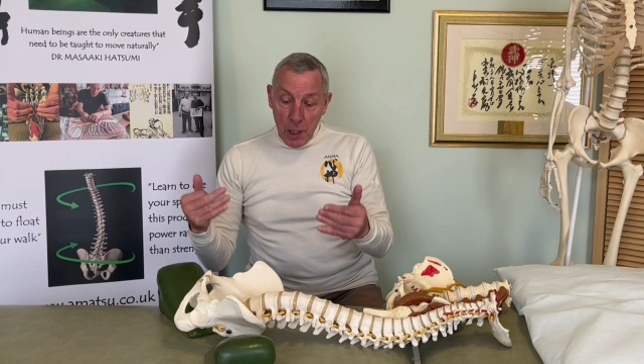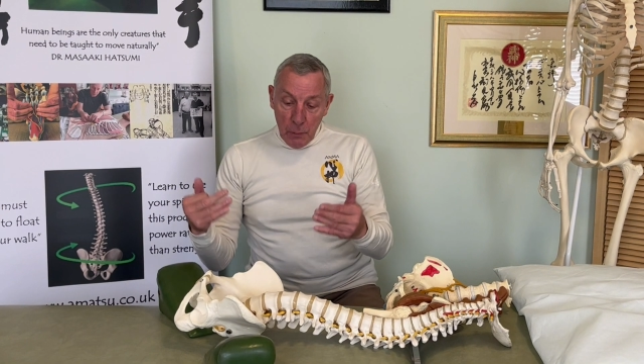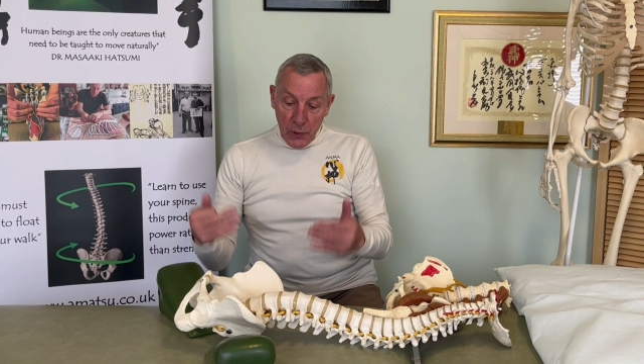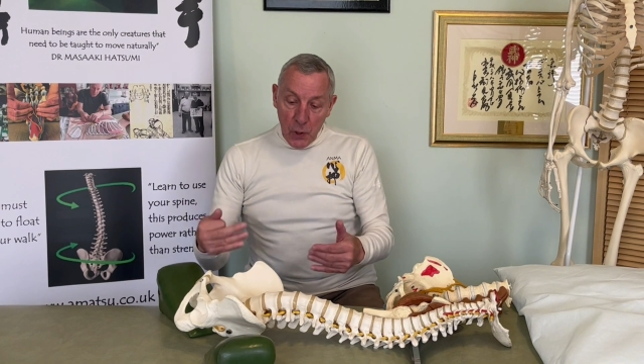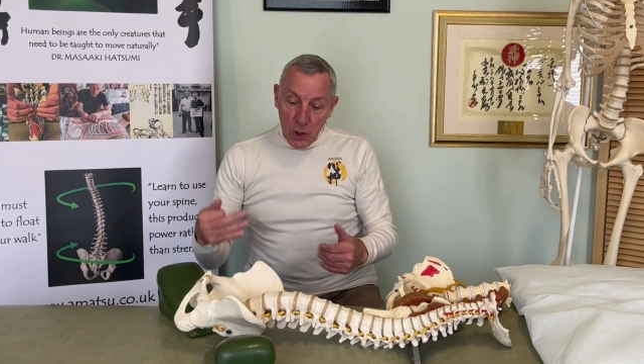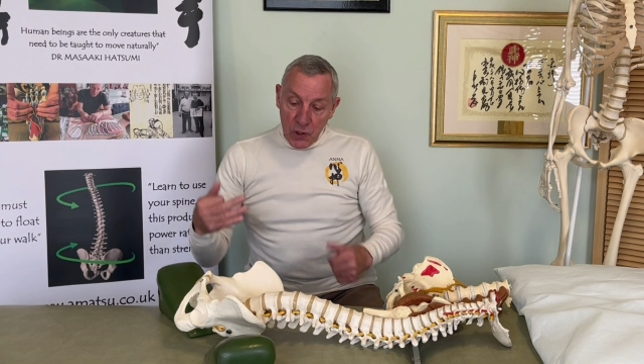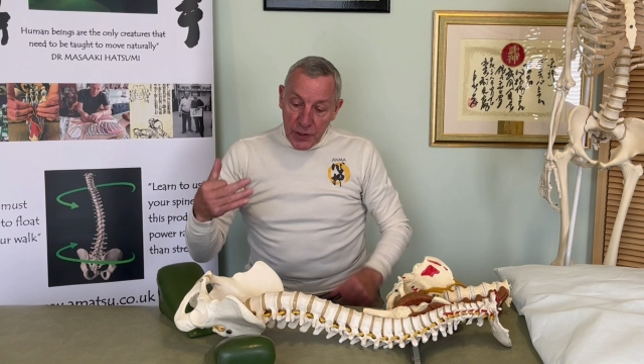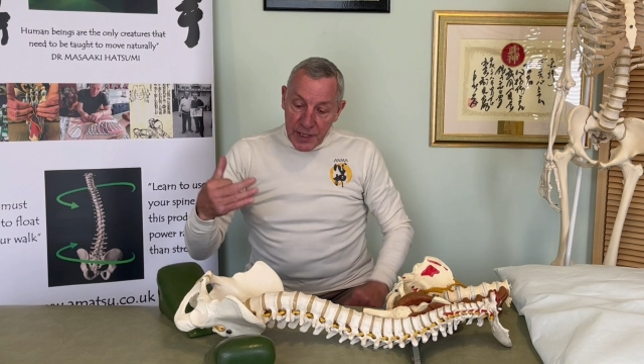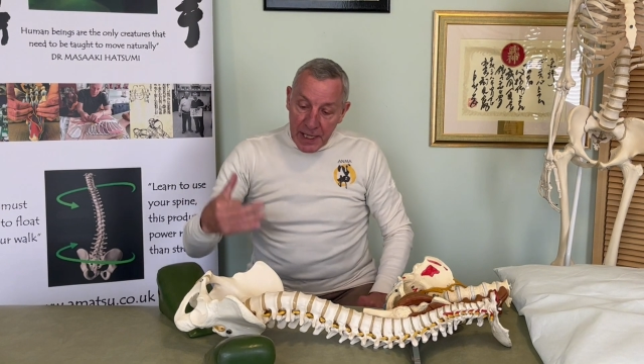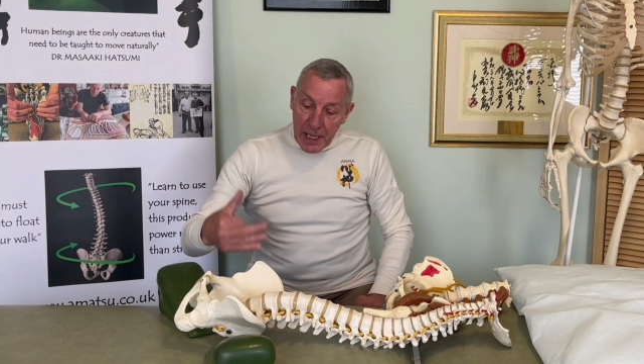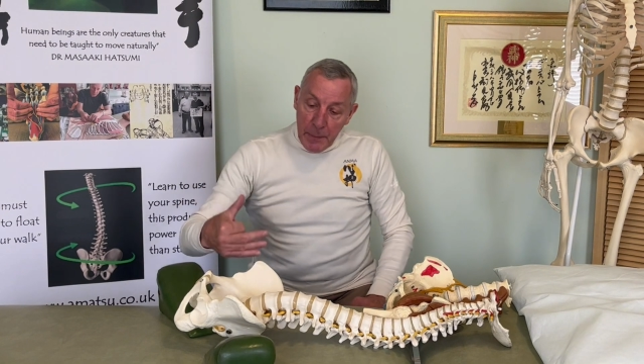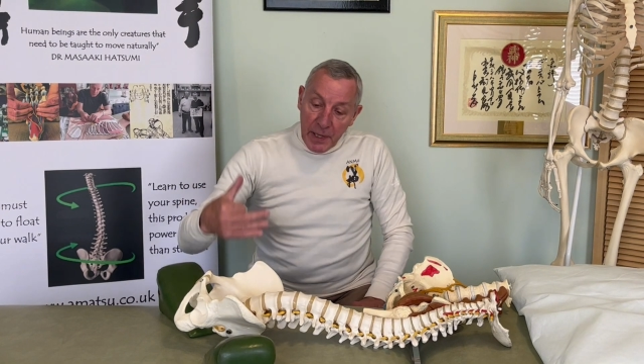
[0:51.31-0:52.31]
but also
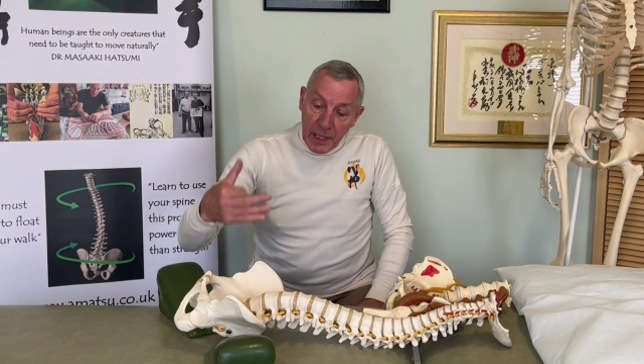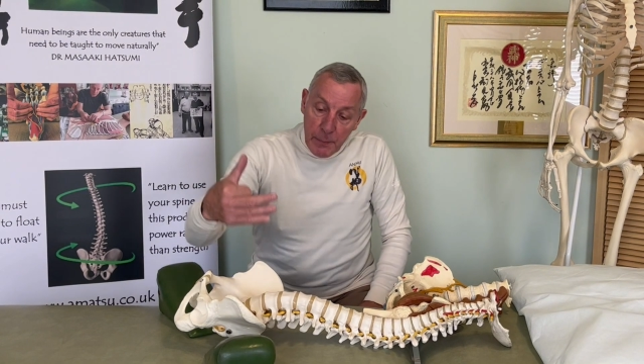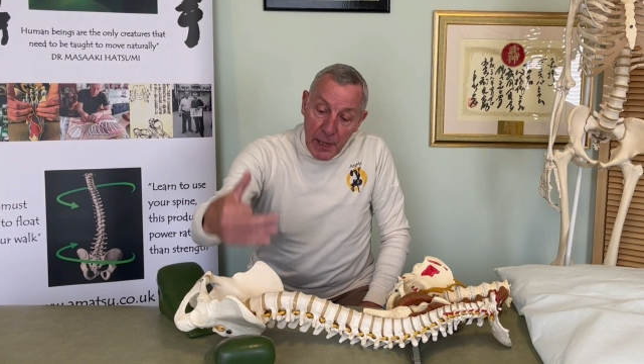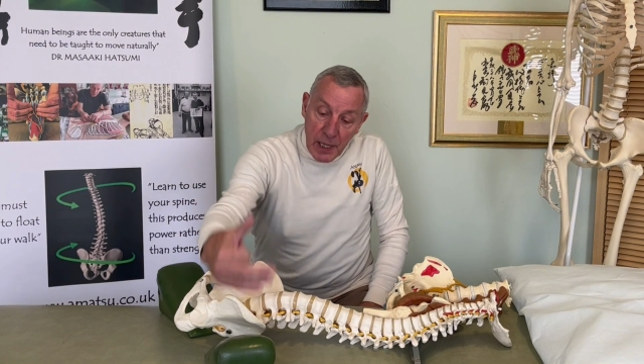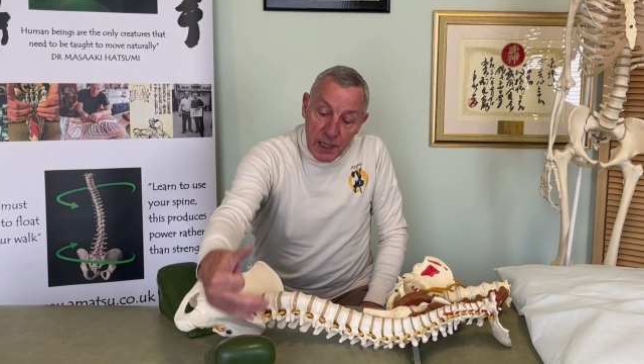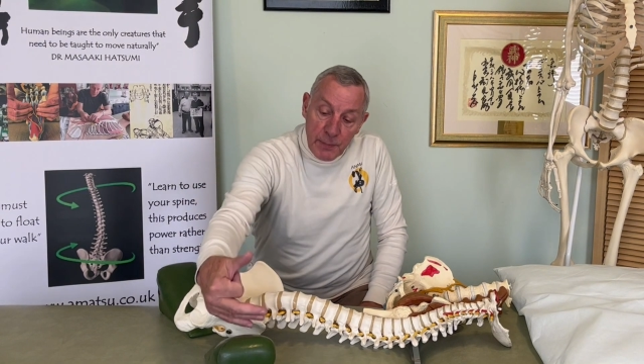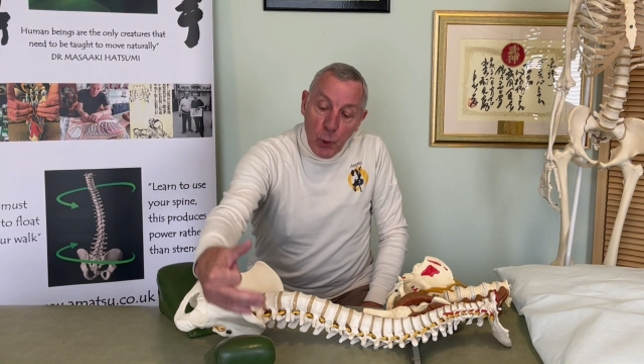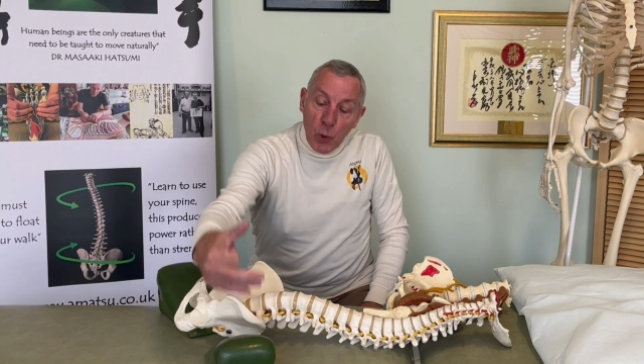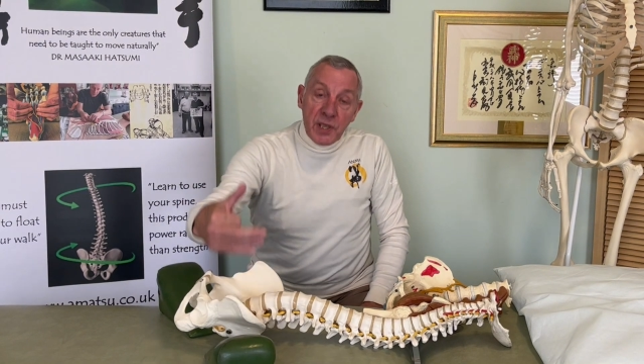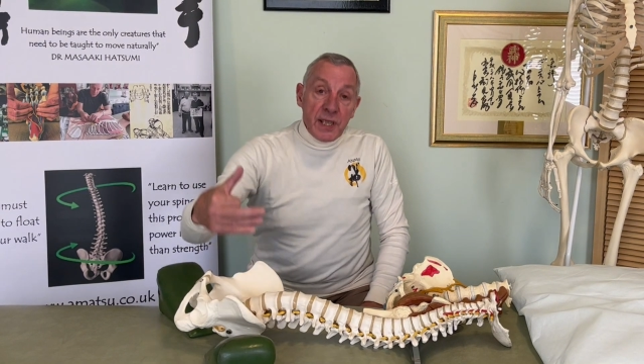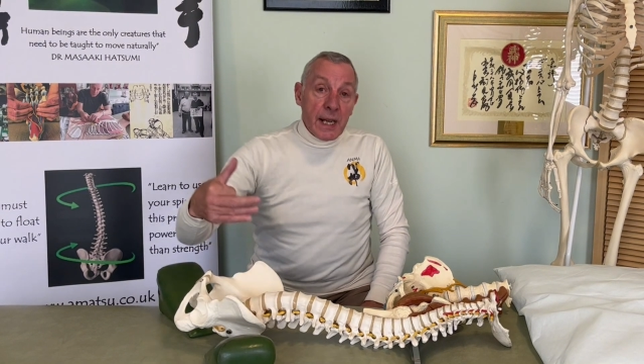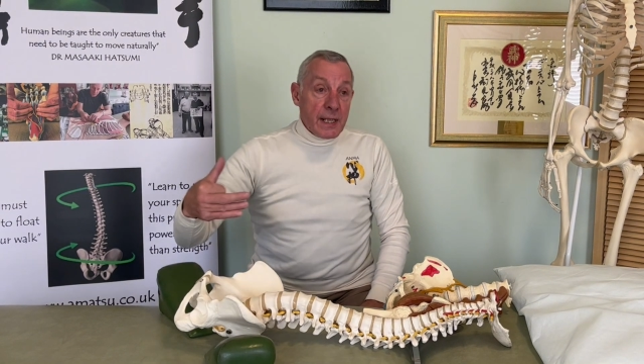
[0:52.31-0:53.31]
dynamically balance both
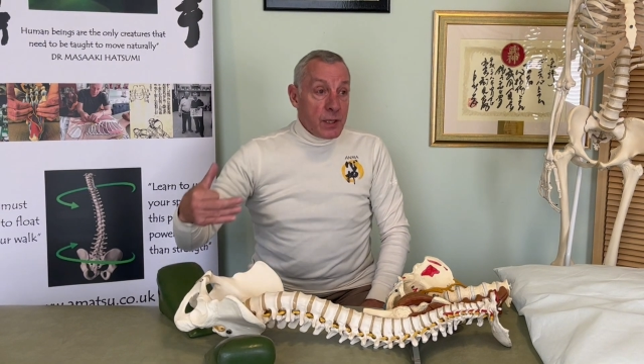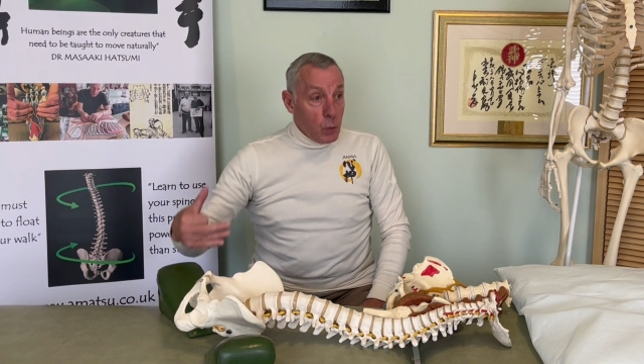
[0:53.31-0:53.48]
sides at